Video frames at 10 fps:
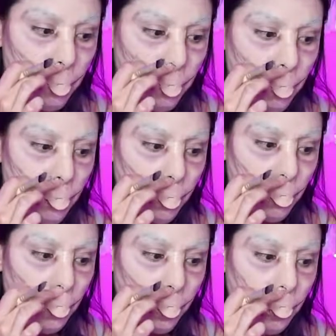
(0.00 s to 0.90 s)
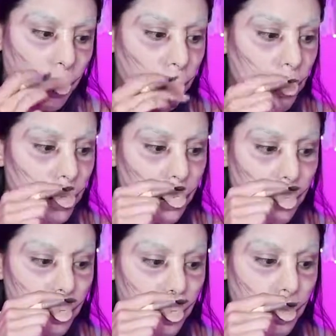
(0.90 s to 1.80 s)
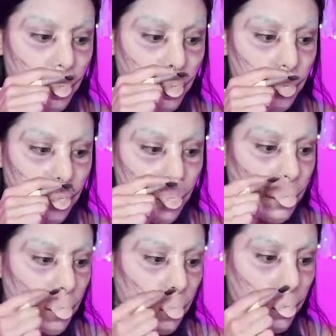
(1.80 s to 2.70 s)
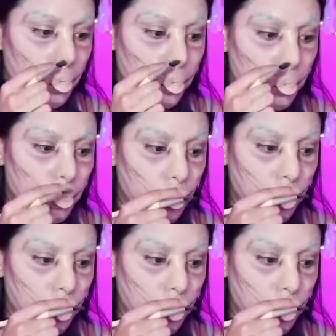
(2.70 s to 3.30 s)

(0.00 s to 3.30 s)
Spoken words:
There's clay coming out of my nose holes.